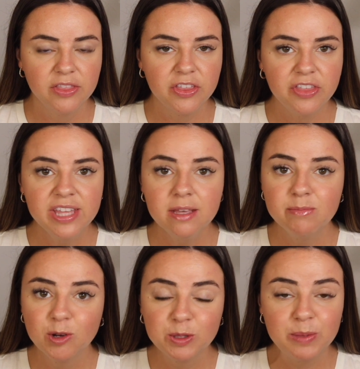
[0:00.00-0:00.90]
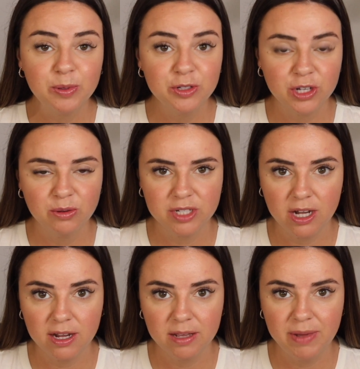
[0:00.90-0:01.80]
The thing that most people don't
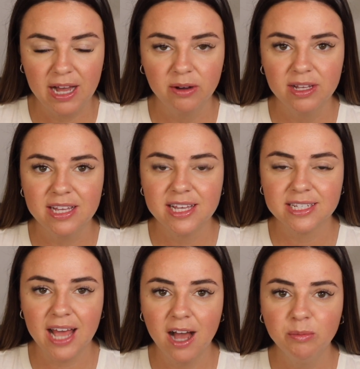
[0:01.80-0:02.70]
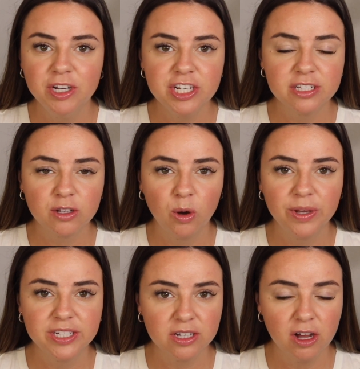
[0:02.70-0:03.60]
talk about is how much it's
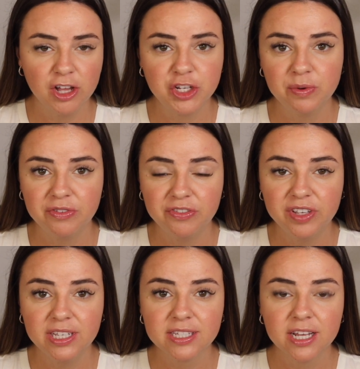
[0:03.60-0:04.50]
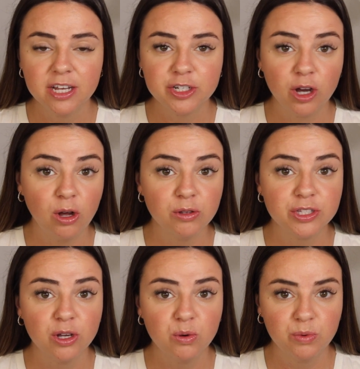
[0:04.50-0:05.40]
going to cost you in fees to
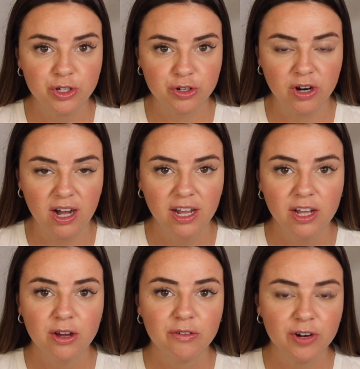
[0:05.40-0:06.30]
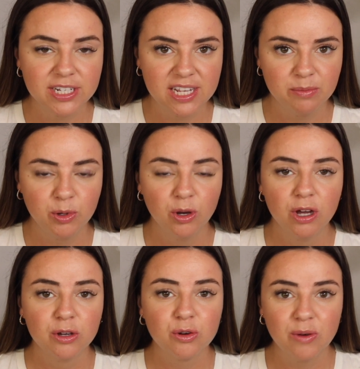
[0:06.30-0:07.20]
also withdraw. For example,
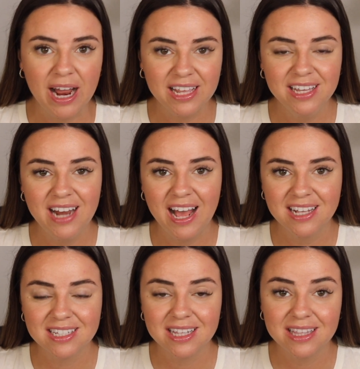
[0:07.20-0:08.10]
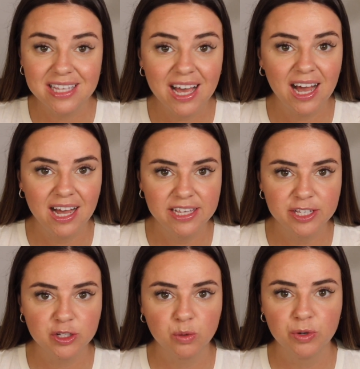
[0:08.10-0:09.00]
Kraken has the
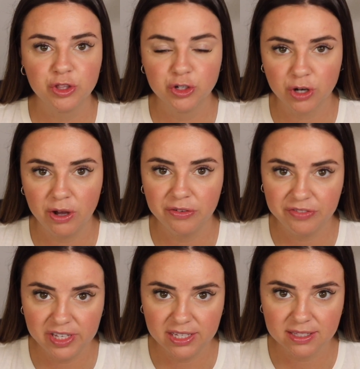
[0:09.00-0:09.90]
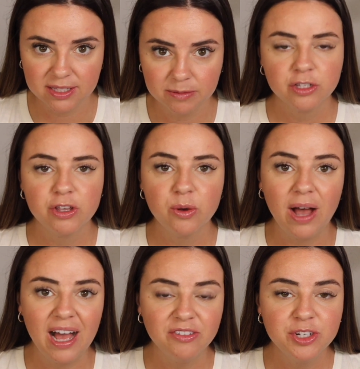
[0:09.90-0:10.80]
highest withdrawal fees. So you'll
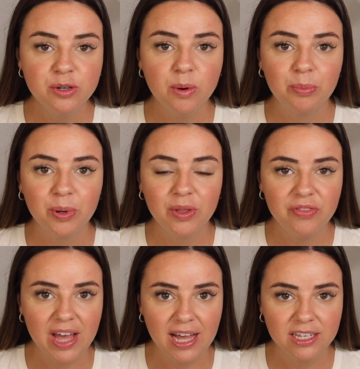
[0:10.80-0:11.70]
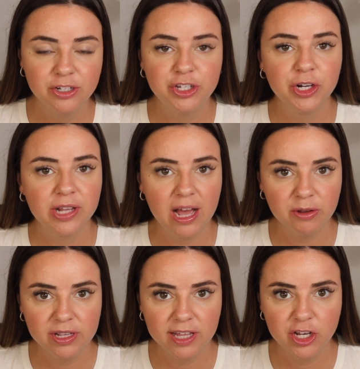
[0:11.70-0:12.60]
have to put that into your
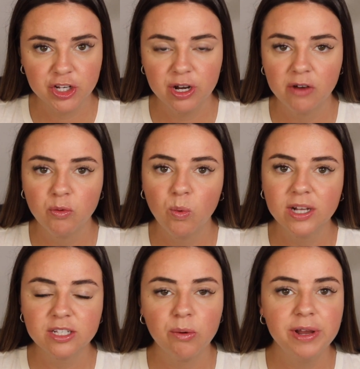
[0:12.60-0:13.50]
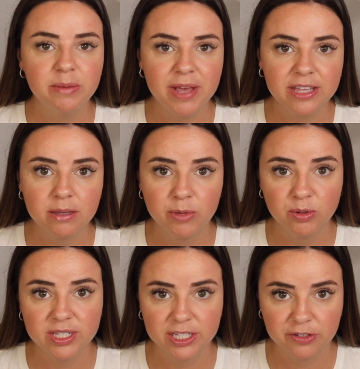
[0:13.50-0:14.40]
calculation of what's going to make the
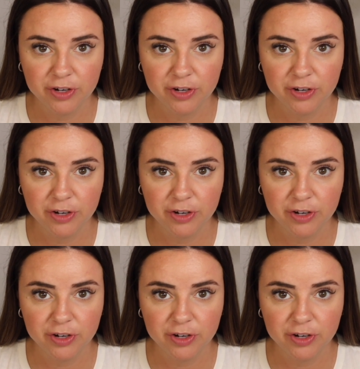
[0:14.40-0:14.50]
most sense for